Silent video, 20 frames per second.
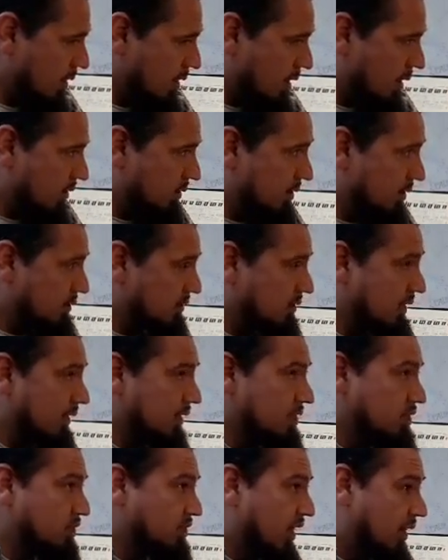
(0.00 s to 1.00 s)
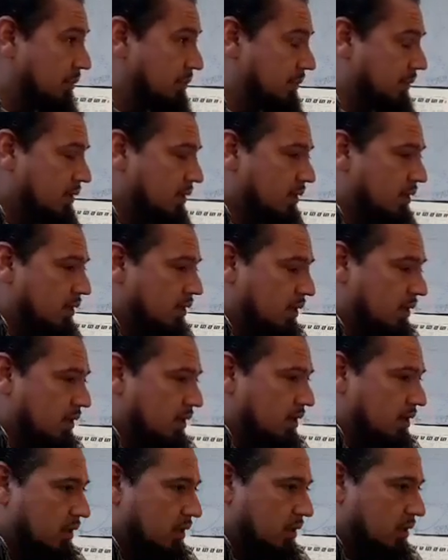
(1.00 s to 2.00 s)
This second shape
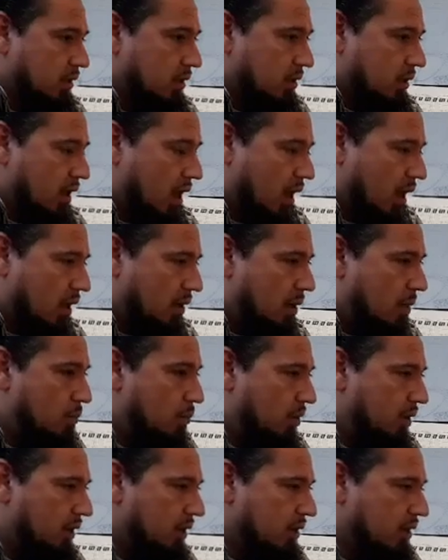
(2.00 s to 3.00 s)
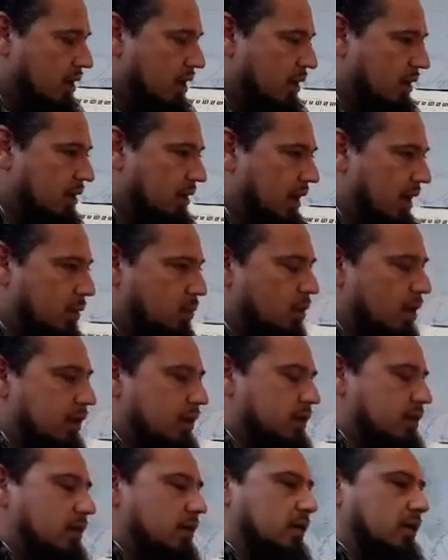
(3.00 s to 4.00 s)
I'm working on, and I
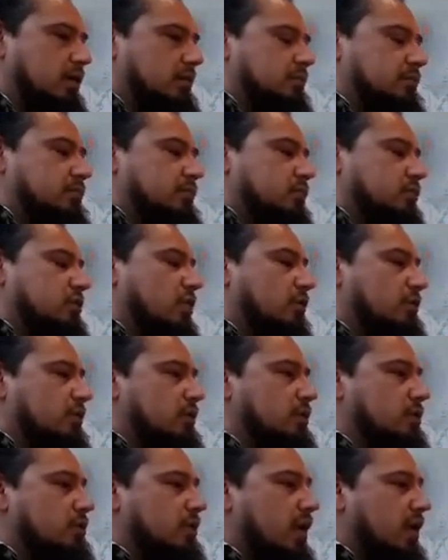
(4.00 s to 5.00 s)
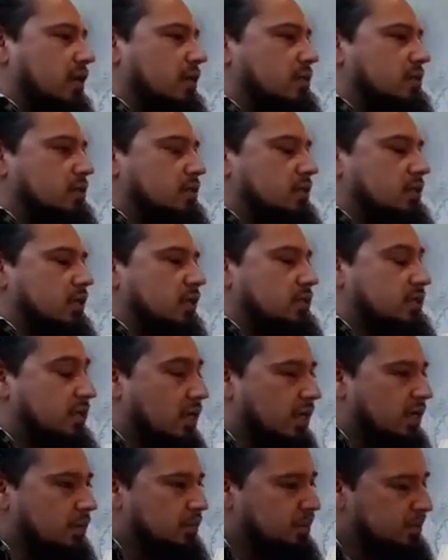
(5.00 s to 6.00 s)
want to share with you guys the
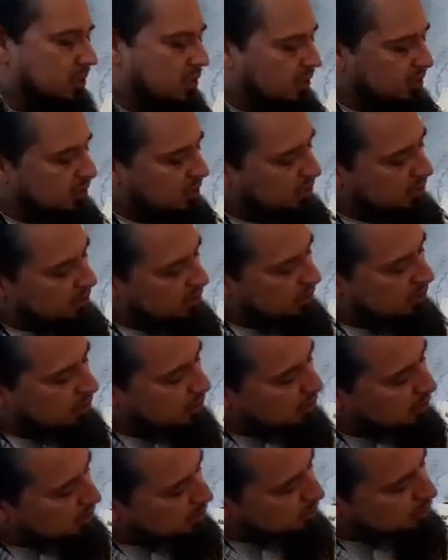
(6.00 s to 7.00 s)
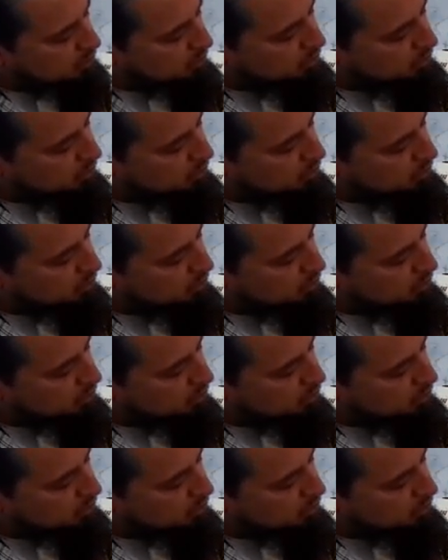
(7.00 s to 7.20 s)
second position. So